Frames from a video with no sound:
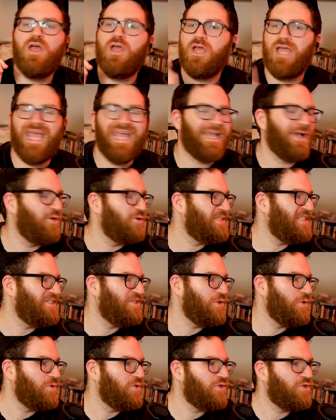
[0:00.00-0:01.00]
It goes
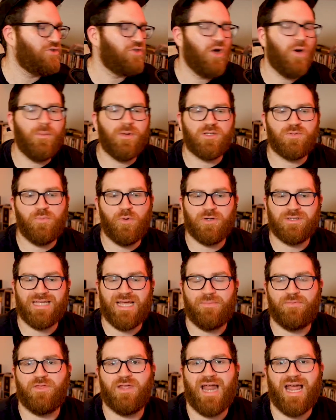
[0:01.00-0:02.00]
into so much more
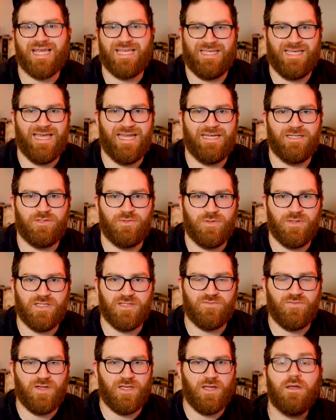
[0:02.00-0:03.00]
depth than I can get into in
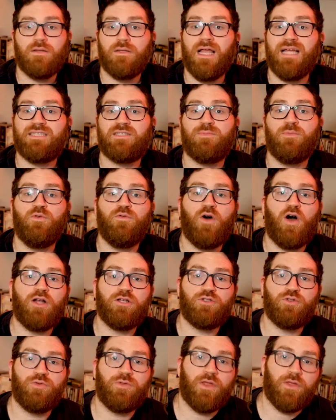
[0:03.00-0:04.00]
this video. Let's move on
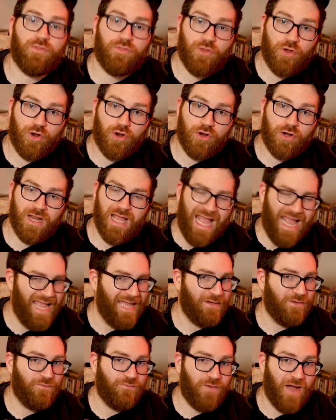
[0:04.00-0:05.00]
to the third
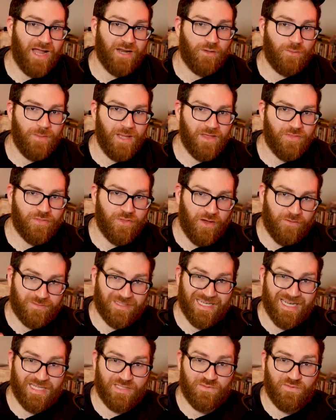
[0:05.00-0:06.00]
and final myth of
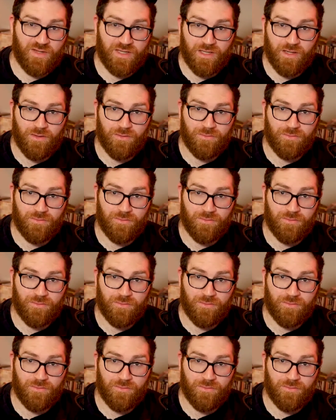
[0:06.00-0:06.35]
today's video.